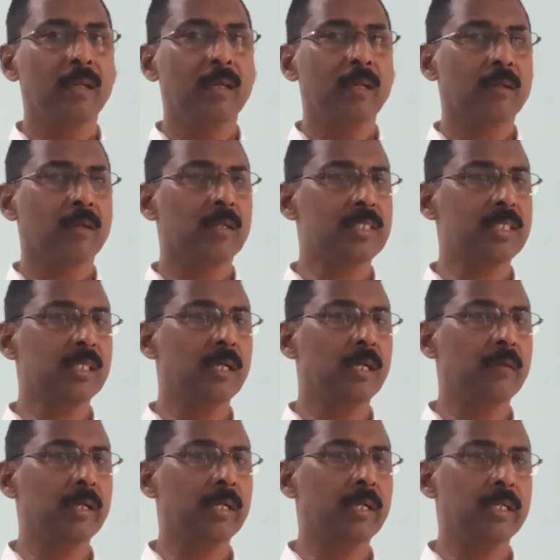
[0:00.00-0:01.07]
Crossing
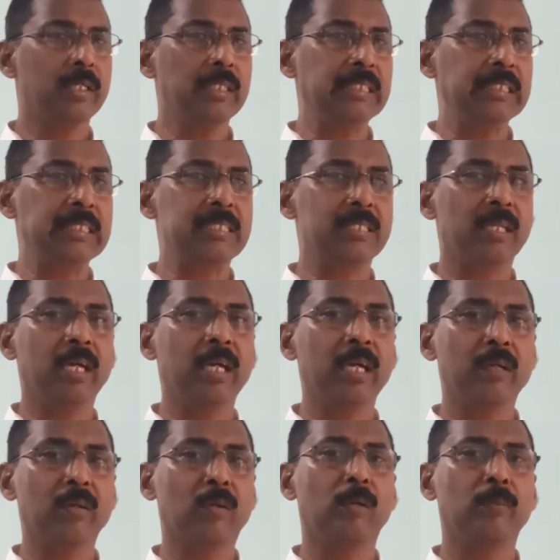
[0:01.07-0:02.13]
over is
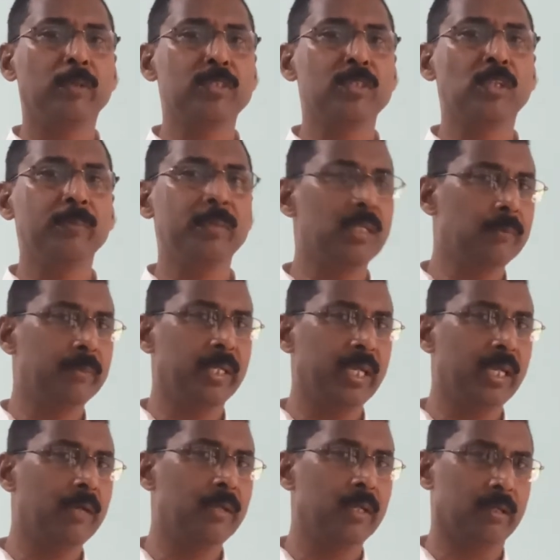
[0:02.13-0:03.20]
a chromosomal
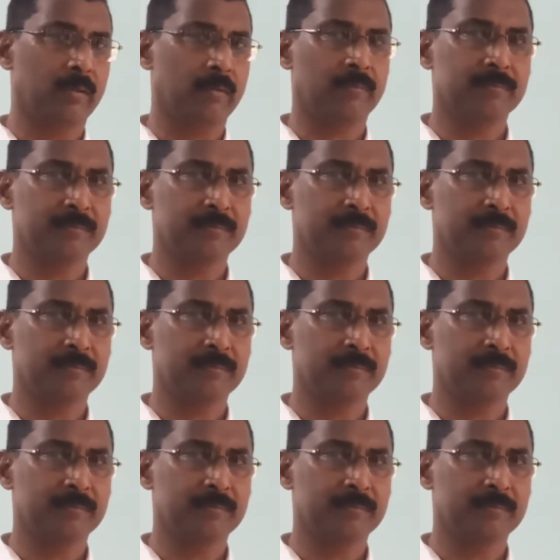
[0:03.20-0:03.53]
behavior